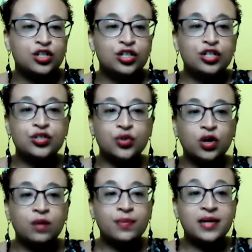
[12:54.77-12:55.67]
to
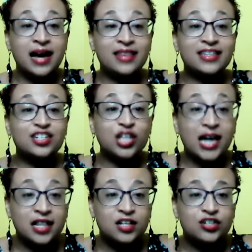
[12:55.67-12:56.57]
soar beyond the
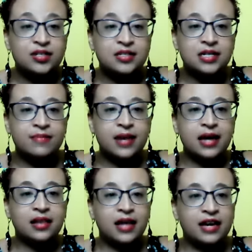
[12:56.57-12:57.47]
challenges in
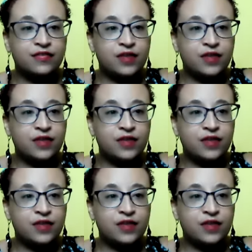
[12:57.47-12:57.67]
my life